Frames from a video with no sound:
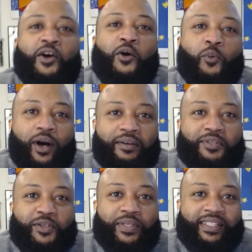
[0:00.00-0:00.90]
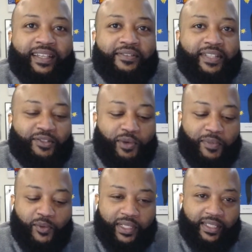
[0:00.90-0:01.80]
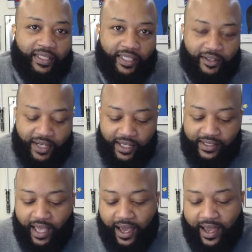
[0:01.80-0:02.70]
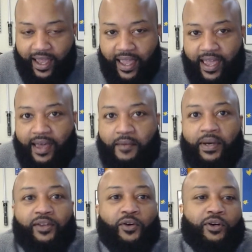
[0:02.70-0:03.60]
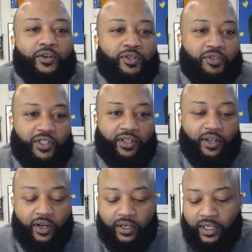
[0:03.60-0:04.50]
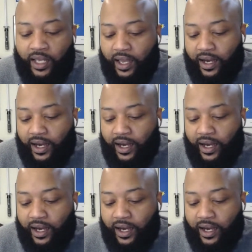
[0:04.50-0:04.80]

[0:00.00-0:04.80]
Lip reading: Welcome to the Whiskey Lifestyles Women in Whiskey series. I am your host, Rashawn Hall.